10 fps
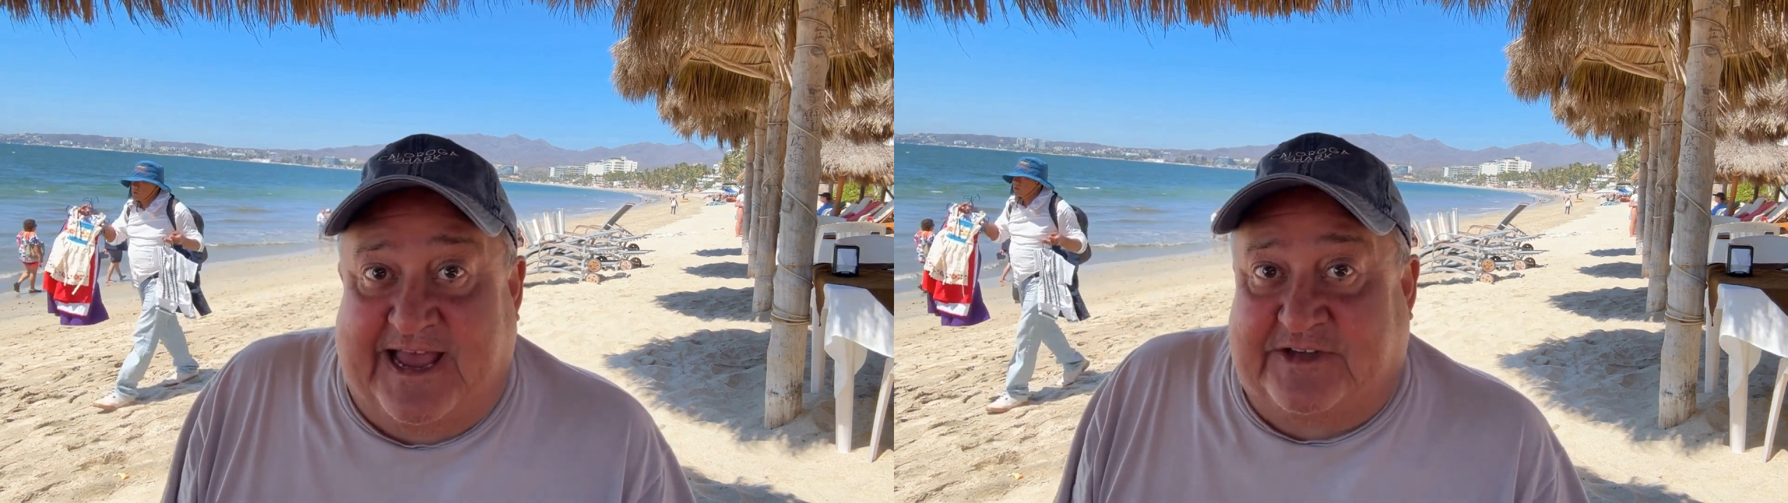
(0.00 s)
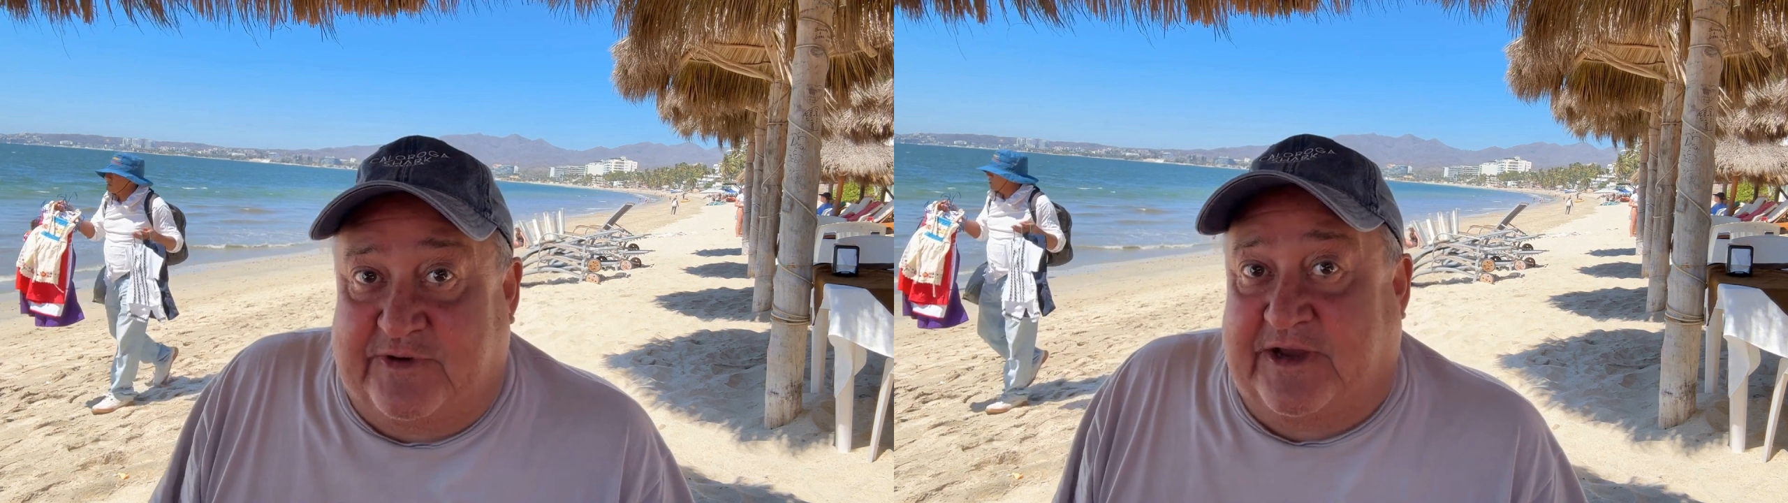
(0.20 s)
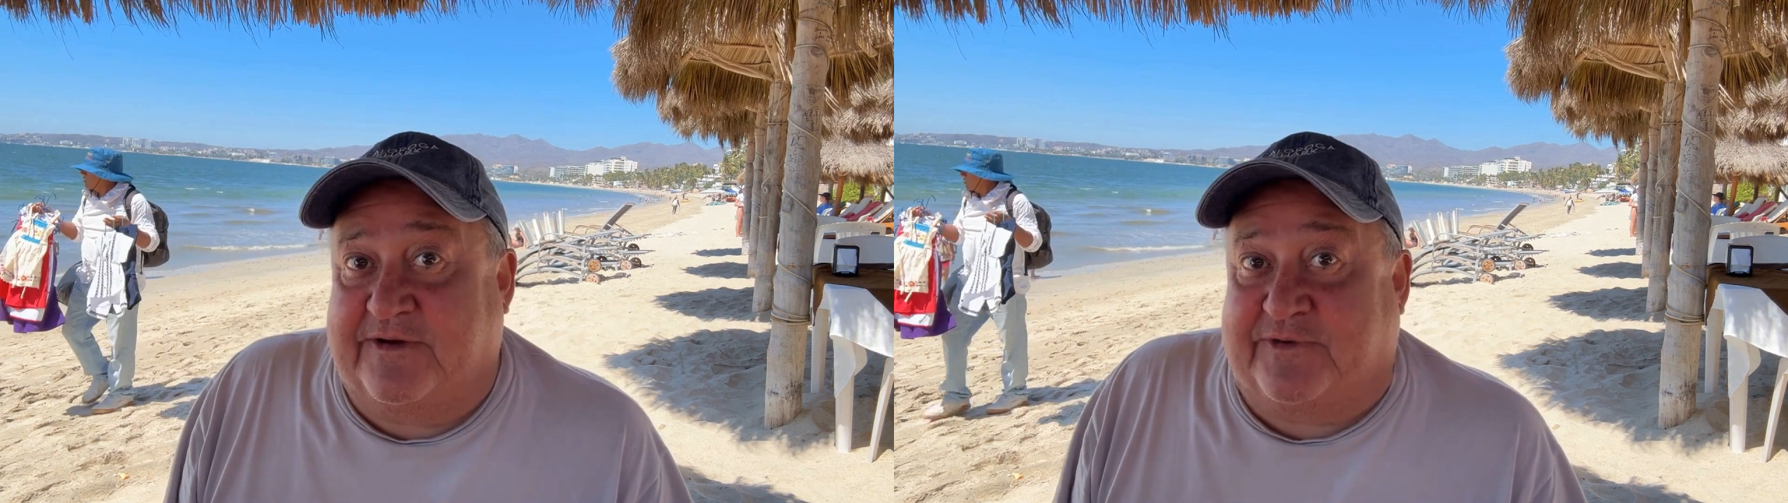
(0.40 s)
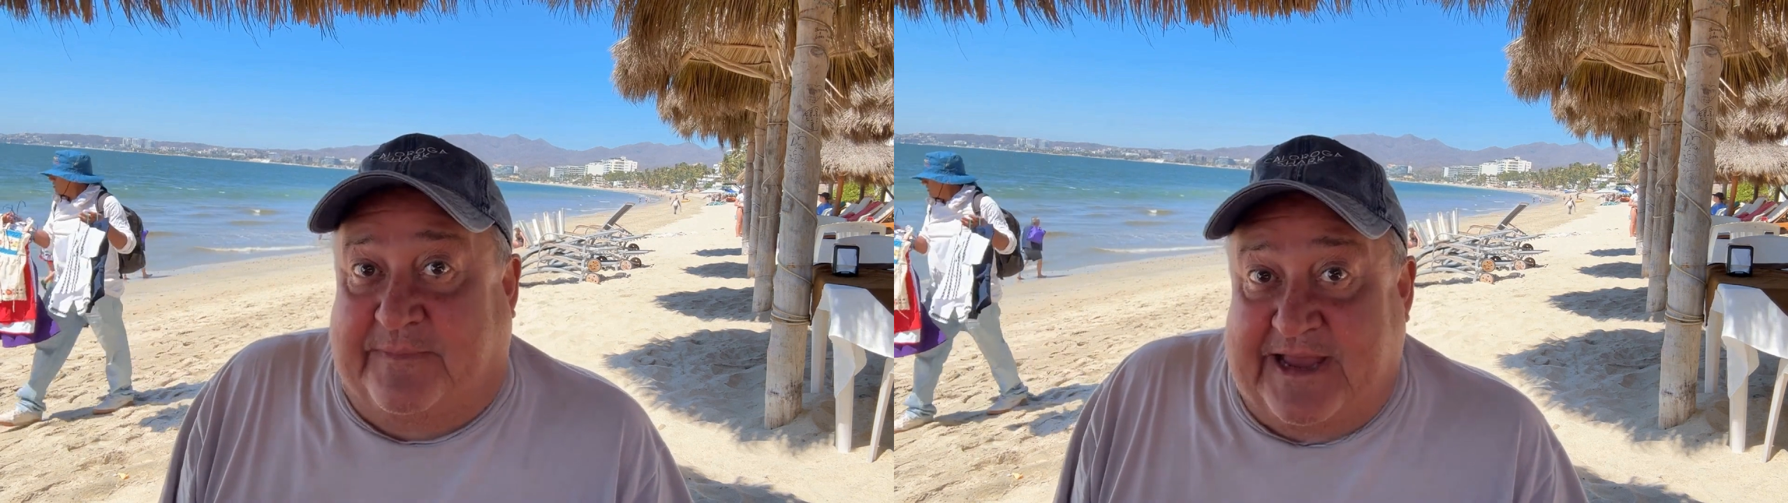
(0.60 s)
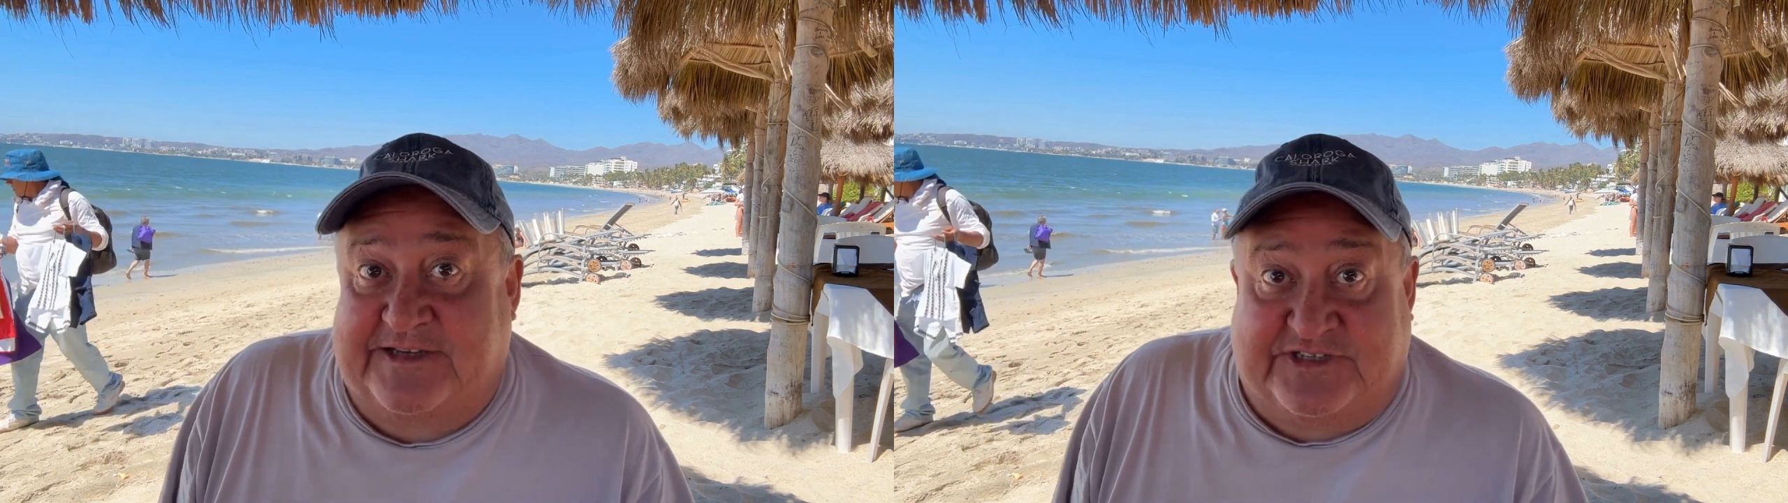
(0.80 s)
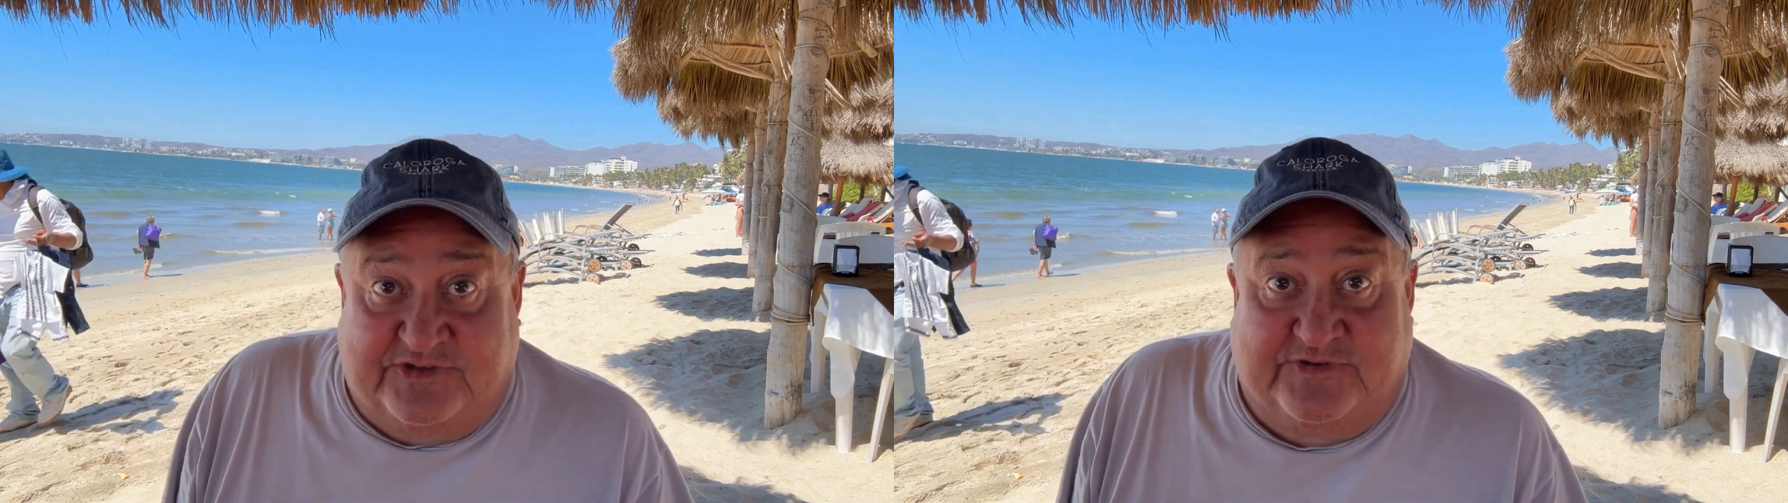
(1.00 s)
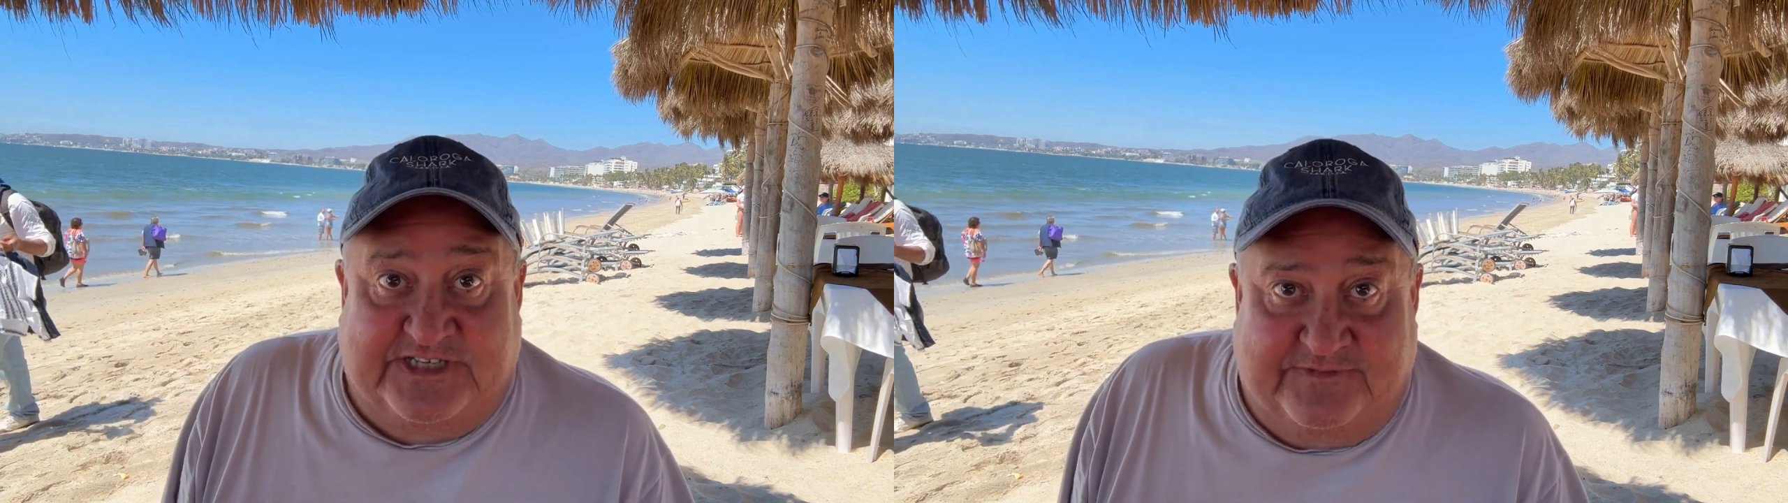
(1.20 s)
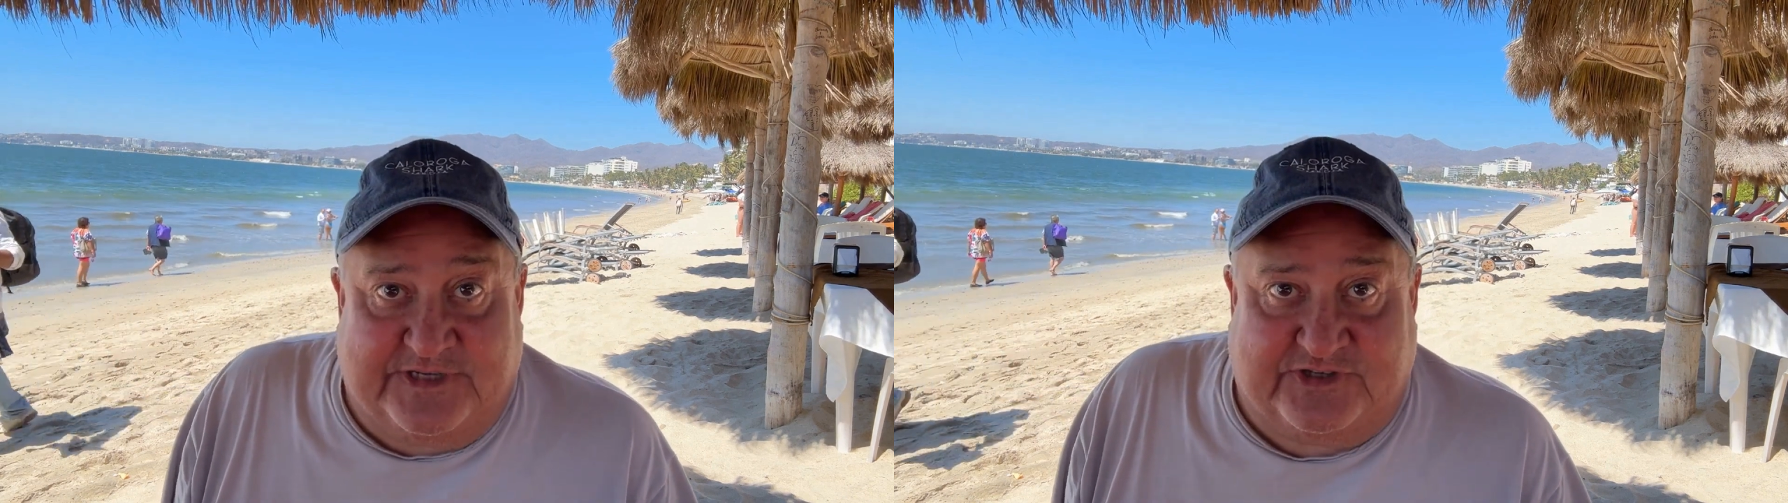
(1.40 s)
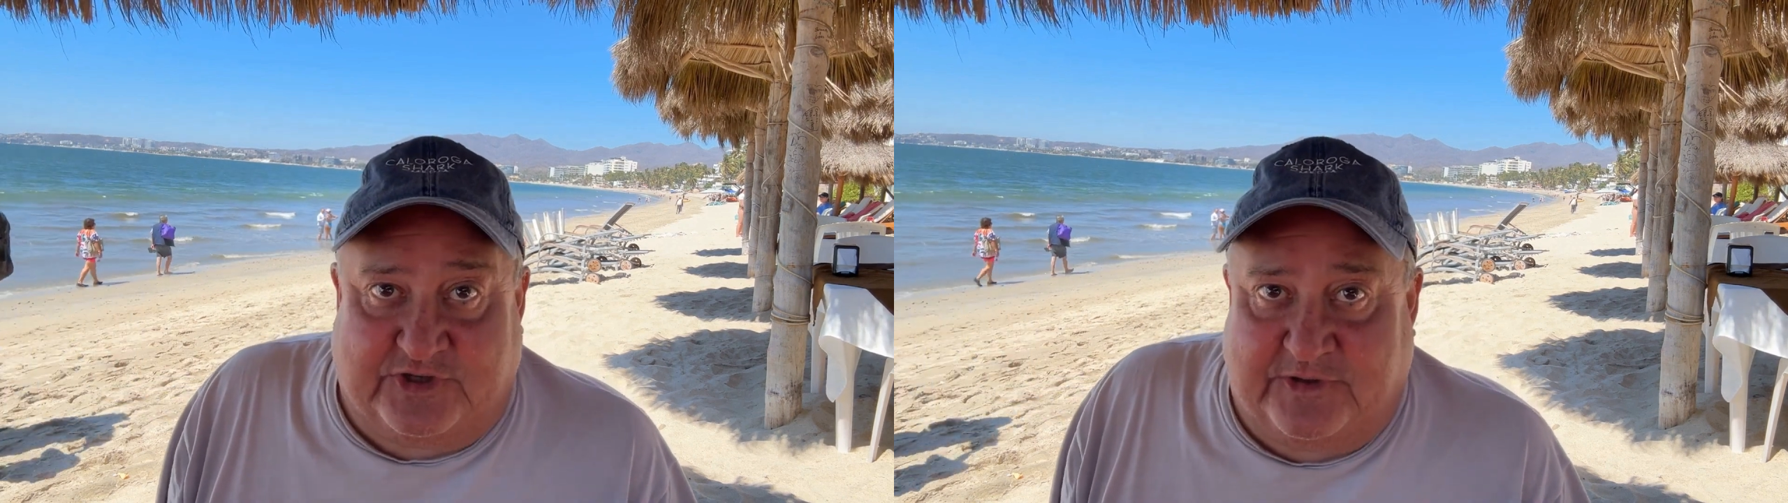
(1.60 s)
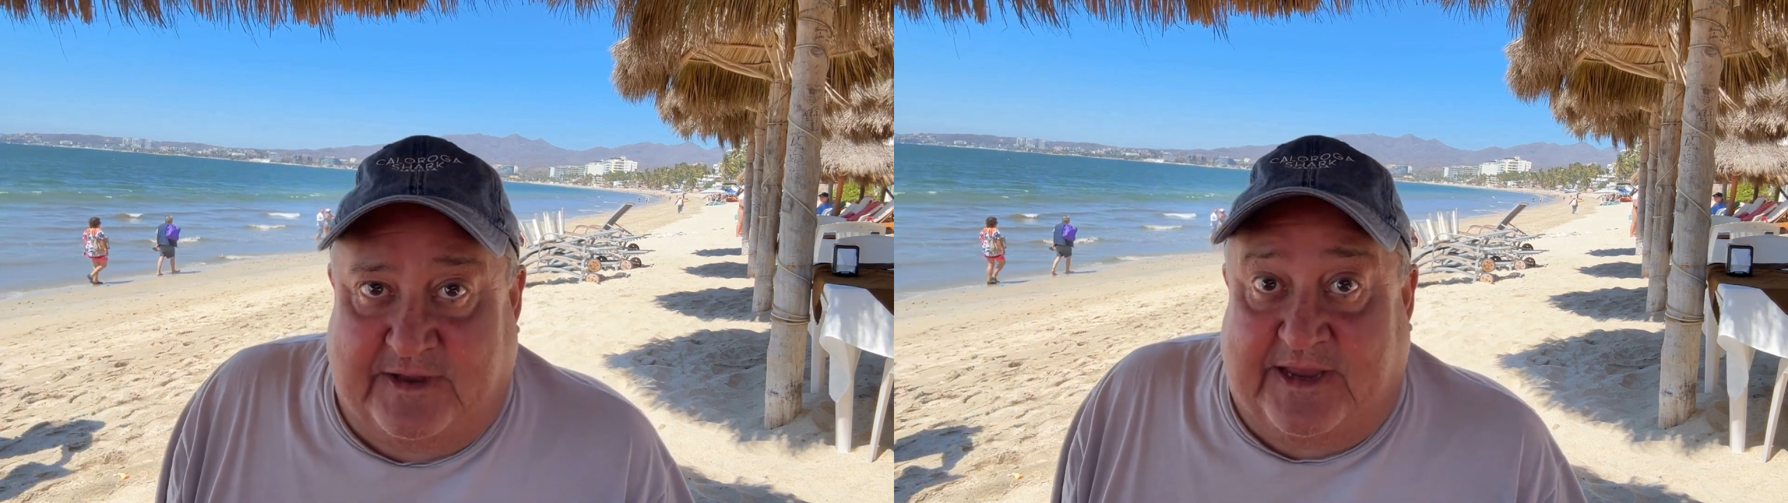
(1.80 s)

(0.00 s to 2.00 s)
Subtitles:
angry over Meghan's new TV show,